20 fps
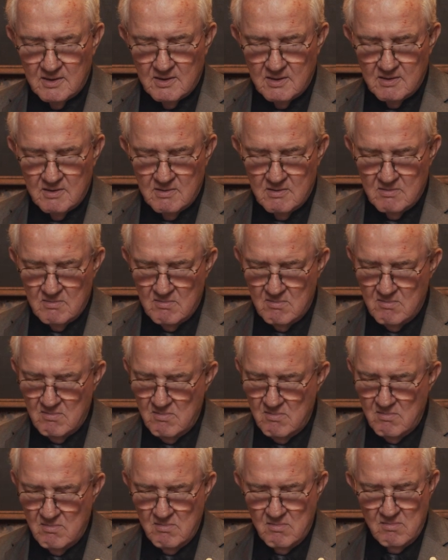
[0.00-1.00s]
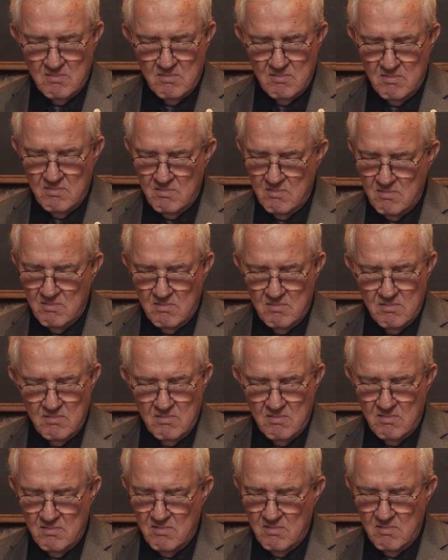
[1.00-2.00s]

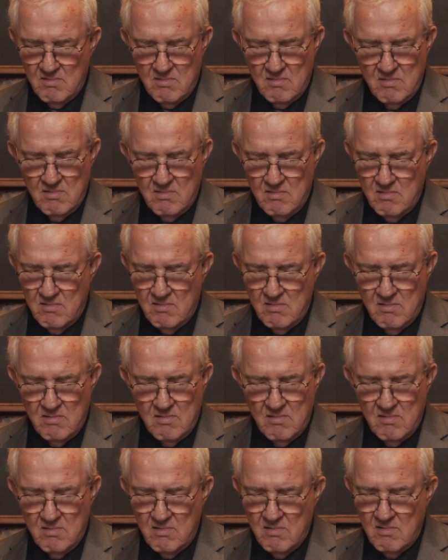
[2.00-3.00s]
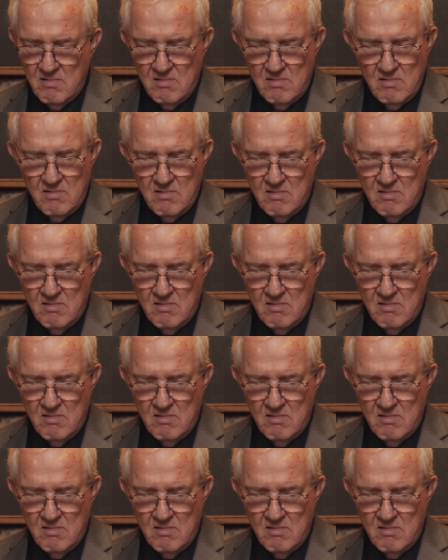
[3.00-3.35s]
(no one is talking)